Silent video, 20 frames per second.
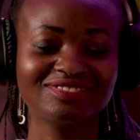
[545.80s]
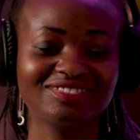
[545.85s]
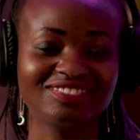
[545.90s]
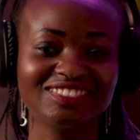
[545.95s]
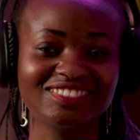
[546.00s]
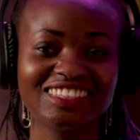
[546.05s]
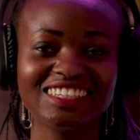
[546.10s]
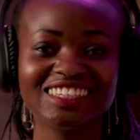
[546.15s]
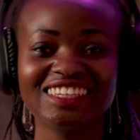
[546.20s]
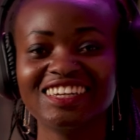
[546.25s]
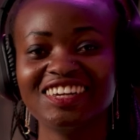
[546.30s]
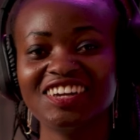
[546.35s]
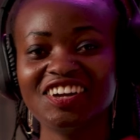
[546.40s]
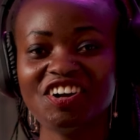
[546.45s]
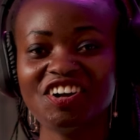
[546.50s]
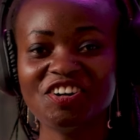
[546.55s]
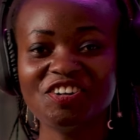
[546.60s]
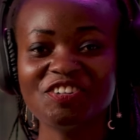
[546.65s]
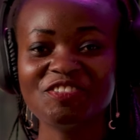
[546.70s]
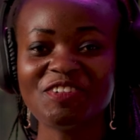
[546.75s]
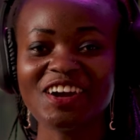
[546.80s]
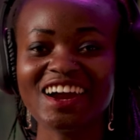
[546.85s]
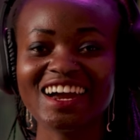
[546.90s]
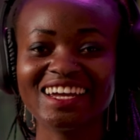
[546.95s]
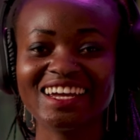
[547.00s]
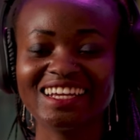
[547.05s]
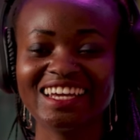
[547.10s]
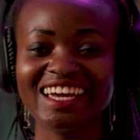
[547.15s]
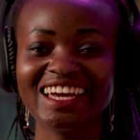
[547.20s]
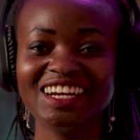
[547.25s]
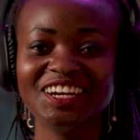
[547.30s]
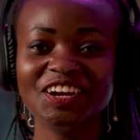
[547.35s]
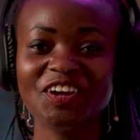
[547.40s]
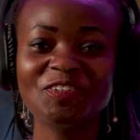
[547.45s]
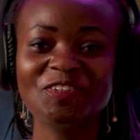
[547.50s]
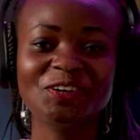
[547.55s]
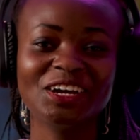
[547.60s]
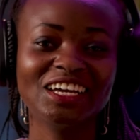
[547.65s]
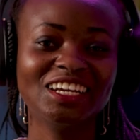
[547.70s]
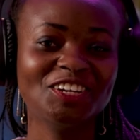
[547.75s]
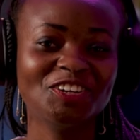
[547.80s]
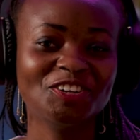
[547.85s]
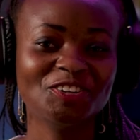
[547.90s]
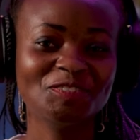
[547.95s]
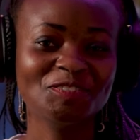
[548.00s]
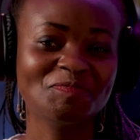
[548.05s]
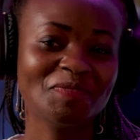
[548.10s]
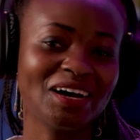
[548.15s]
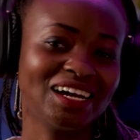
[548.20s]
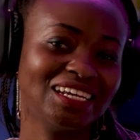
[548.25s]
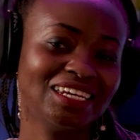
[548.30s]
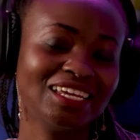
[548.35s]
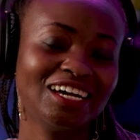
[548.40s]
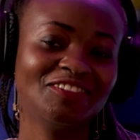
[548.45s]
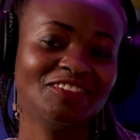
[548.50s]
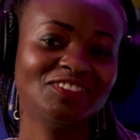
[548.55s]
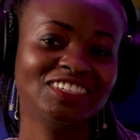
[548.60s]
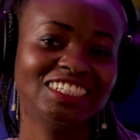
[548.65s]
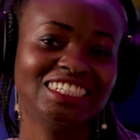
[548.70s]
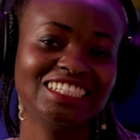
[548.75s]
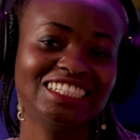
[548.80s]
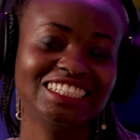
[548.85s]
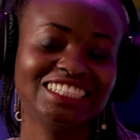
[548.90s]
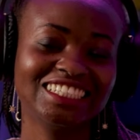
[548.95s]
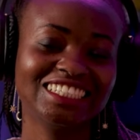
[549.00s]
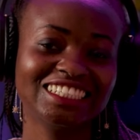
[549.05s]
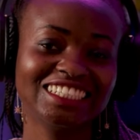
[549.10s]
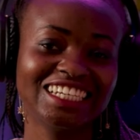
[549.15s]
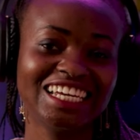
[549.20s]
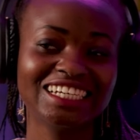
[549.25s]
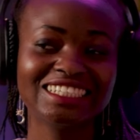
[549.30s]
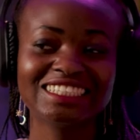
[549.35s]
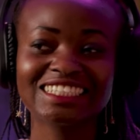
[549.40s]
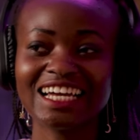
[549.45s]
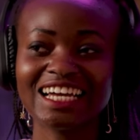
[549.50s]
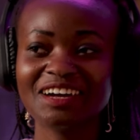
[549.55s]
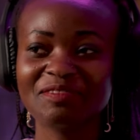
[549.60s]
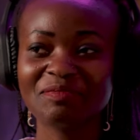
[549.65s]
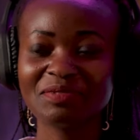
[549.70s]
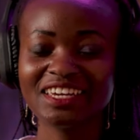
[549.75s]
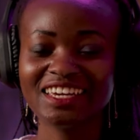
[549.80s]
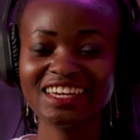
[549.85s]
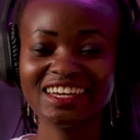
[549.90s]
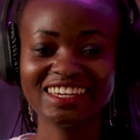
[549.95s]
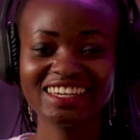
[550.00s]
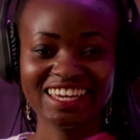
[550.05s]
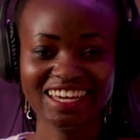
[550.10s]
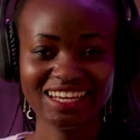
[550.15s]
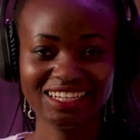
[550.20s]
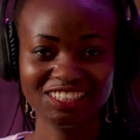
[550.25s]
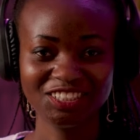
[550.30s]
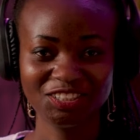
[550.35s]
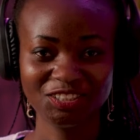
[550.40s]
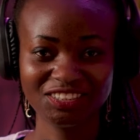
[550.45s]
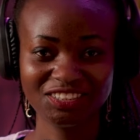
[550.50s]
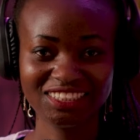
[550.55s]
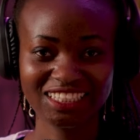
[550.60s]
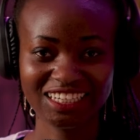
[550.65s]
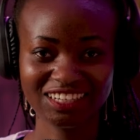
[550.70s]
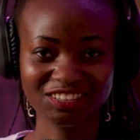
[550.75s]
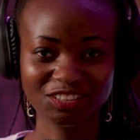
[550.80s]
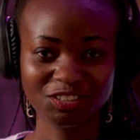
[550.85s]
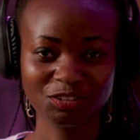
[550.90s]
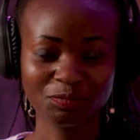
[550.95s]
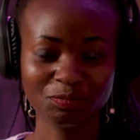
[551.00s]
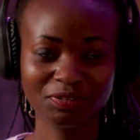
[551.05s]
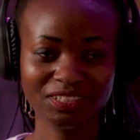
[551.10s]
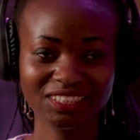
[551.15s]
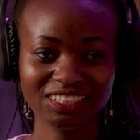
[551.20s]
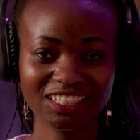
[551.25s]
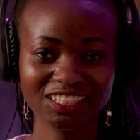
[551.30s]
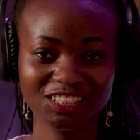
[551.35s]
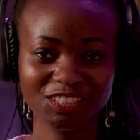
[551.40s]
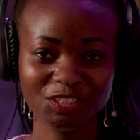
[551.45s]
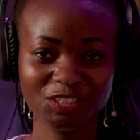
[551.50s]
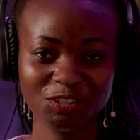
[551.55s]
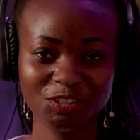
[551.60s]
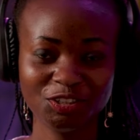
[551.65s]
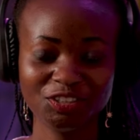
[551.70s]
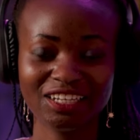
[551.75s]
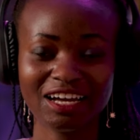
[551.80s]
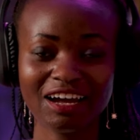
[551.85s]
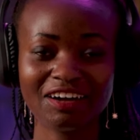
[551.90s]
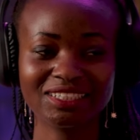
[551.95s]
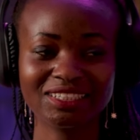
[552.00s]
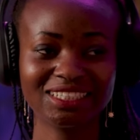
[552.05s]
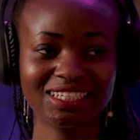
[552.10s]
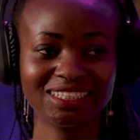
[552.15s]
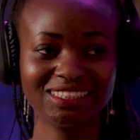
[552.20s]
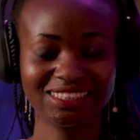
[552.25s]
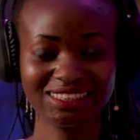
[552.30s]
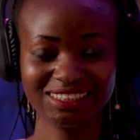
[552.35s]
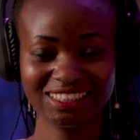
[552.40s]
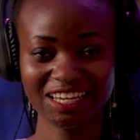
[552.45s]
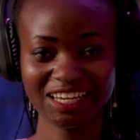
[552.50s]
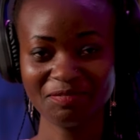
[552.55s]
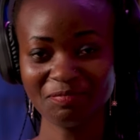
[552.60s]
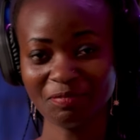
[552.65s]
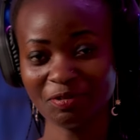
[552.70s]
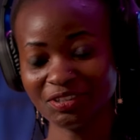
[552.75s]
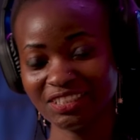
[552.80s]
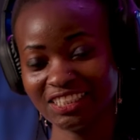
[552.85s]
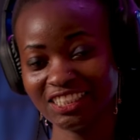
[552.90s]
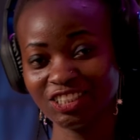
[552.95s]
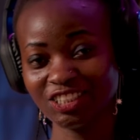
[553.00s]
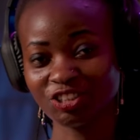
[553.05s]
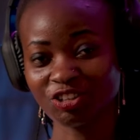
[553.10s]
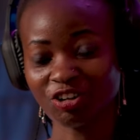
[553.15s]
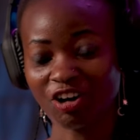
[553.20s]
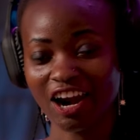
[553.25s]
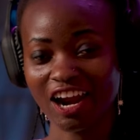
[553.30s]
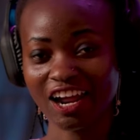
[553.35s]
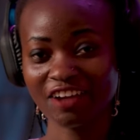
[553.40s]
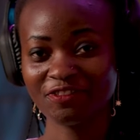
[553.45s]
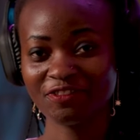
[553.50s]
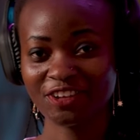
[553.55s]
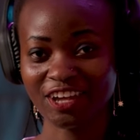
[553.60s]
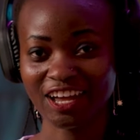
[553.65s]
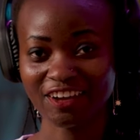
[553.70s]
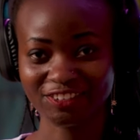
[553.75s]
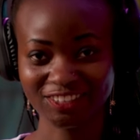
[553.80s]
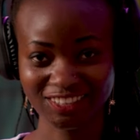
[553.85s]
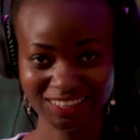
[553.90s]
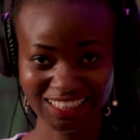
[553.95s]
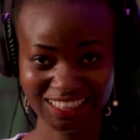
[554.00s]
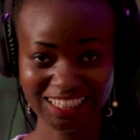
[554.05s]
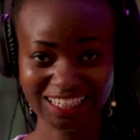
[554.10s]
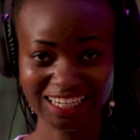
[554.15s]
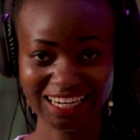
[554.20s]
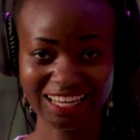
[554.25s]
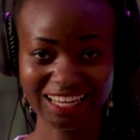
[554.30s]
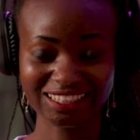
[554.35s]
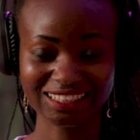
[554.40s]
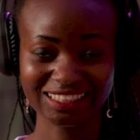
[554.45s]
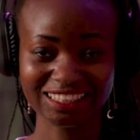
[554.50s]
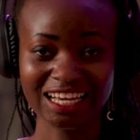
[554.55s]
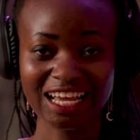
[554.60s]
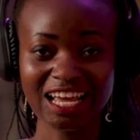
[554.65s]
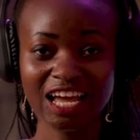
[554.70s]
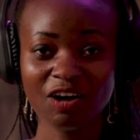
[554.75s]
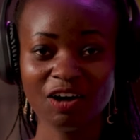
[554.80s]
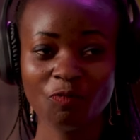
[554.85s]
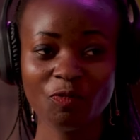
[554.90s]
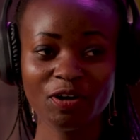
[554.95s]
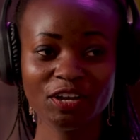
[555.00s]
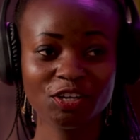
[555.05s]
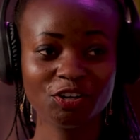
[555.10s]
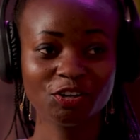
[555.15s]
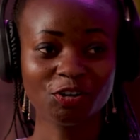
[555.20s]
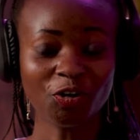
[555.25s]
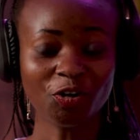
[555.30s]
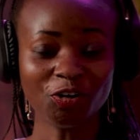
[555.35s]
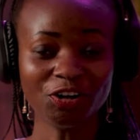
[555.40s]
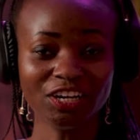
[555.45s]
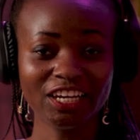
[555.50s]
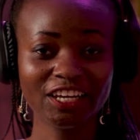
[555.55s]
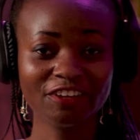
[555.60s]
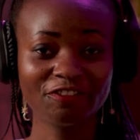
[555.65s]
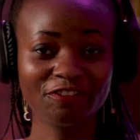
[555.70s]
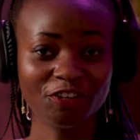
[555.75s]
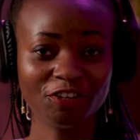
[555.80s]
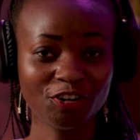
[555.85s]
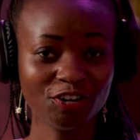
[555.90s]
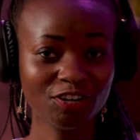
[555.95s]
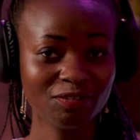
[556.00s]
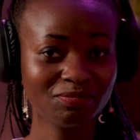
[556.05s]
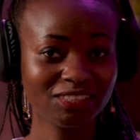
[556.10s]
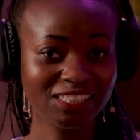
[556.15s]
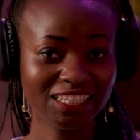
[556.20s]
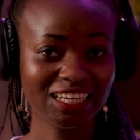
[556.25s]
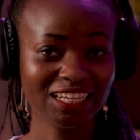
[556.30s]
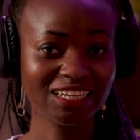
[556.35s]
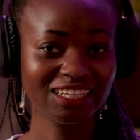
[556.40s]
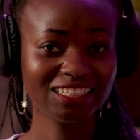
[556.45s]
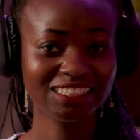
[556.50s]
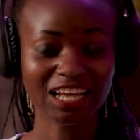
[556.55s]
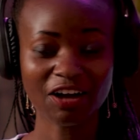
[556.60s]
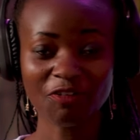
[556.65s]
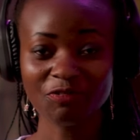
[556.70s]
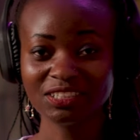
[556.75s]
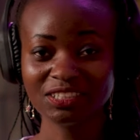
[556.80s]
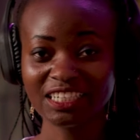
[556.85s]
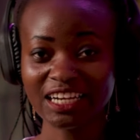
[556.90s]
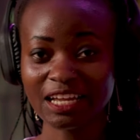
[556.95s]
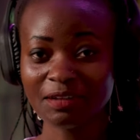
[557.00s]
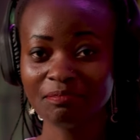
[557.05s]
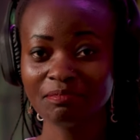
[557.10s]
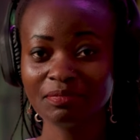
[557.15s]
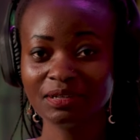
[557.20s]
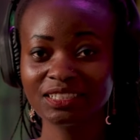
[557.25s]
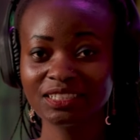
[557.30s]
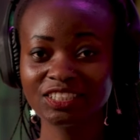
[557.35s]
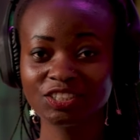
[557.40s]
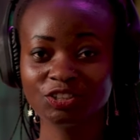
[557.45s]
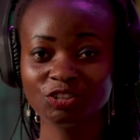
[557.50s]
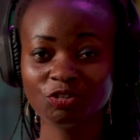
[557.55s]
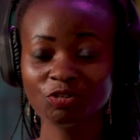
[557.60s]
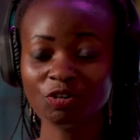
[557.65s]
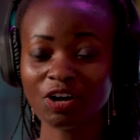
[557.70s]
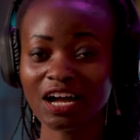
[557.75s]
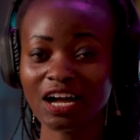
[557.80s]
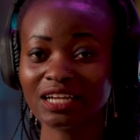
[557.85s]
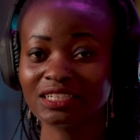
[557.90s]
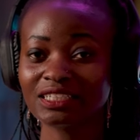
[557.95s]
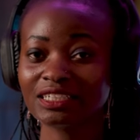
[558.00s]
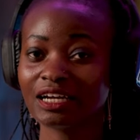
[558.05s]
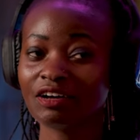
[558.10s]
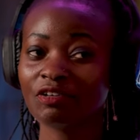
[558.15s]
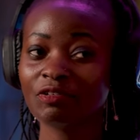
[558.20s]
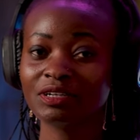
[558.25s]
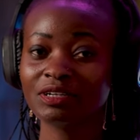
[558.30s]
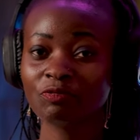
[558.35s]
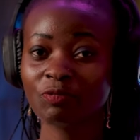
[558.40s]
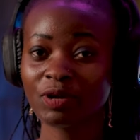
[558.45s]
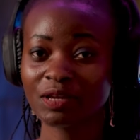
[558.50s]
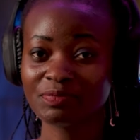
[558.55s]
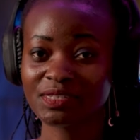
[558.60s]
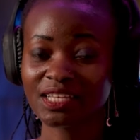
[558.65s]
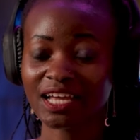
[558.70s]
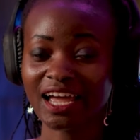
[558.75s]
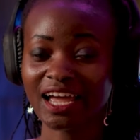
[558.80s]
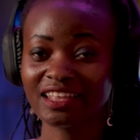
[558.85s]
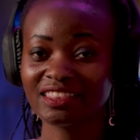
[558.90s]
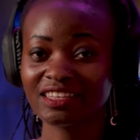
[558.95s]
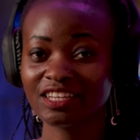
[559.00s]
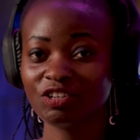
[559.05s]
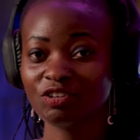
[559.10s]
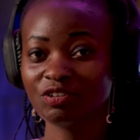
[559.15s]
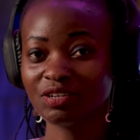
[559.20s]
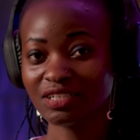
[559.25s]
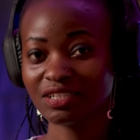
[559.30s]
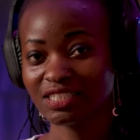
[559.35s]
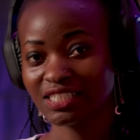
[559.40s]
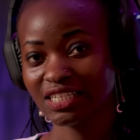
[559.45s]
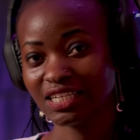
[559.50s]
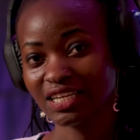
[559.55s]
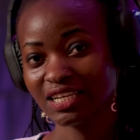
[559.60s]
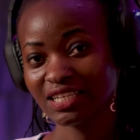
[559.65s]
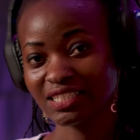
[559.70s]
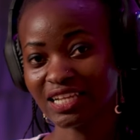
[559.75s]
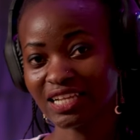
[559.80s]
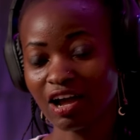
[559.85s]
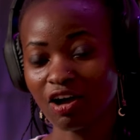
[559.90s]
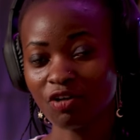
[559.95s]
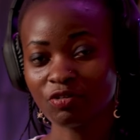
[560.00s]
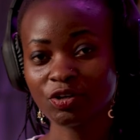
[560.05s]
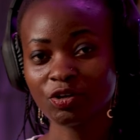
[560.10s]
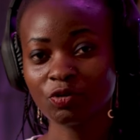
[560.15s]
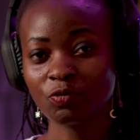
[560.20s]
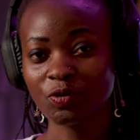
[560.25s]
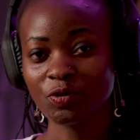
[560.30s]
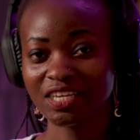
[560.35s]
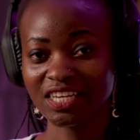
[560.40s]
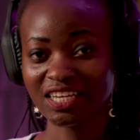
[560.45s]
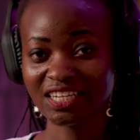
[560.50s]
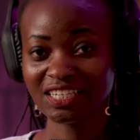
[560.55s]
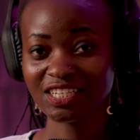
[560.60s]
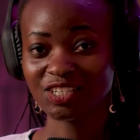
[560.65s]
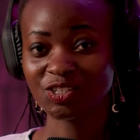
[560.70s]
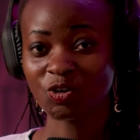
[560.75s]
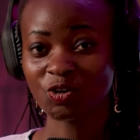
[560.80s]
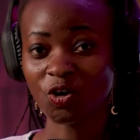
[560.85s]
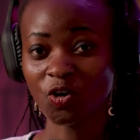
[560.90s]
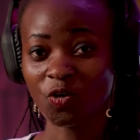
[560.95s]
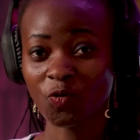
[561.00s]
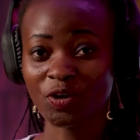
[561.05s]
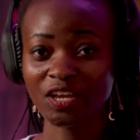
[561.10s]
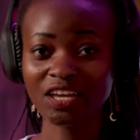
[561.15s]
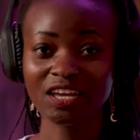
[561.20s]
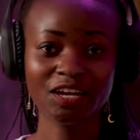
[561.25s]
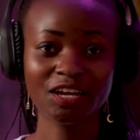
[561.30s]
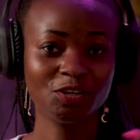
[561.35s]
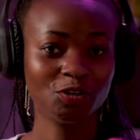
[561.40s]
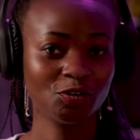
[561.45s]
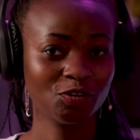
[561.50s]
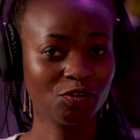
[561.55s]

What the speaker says: if you're creating content or working with influencers, take the time to understand and implement proper disclosure practices. The few seconds it takes to add ad or sponsored to your post could save you a world of trouble down the road.